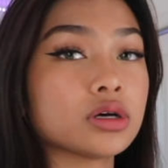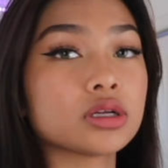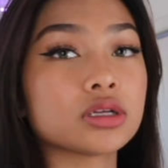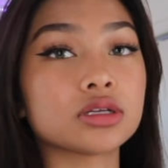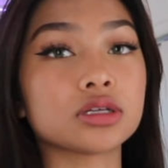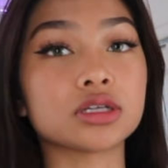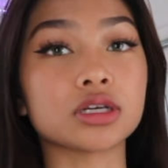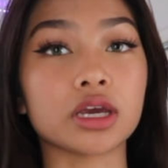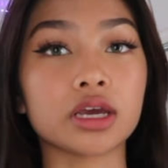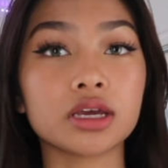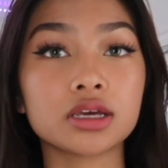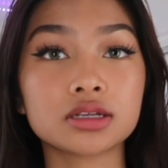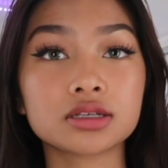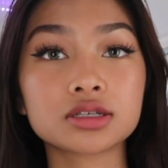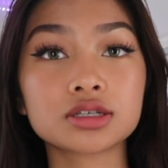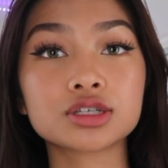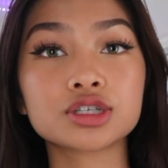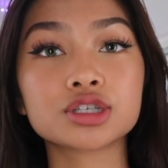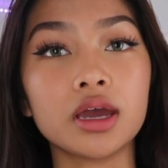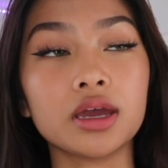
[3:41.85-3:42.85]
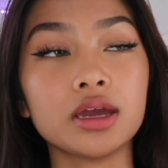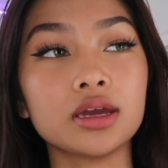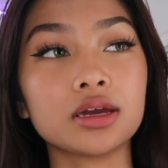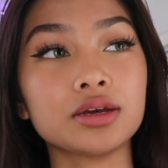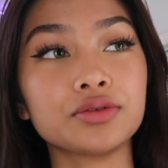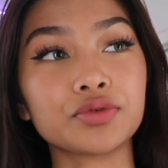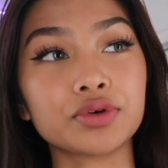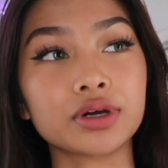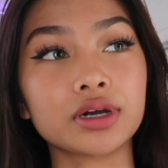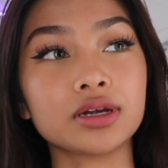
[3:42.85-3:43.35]
change and
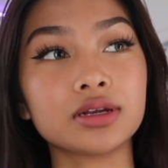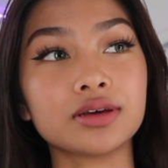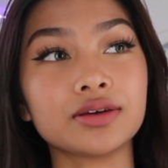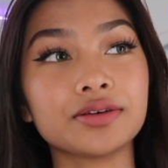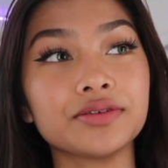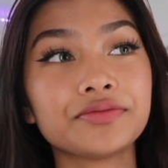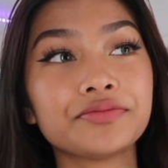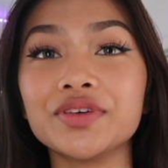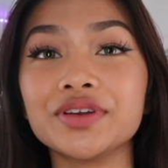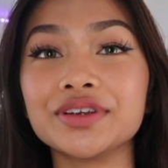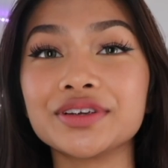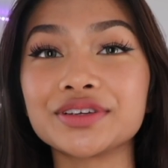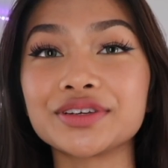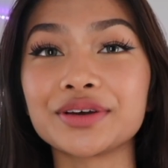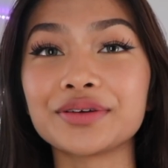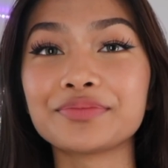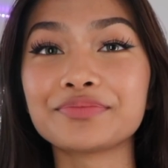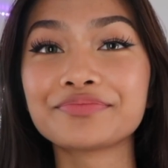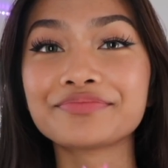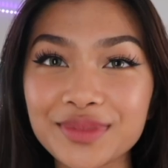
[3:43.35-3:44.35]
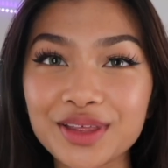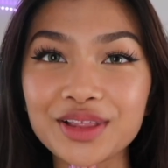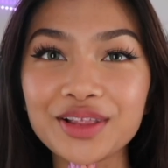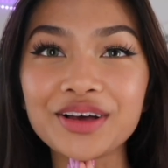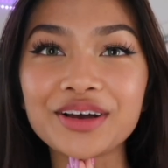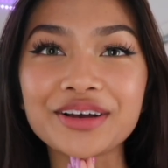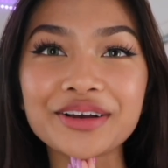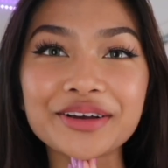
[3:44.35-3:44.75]
we're gonna finish up the look.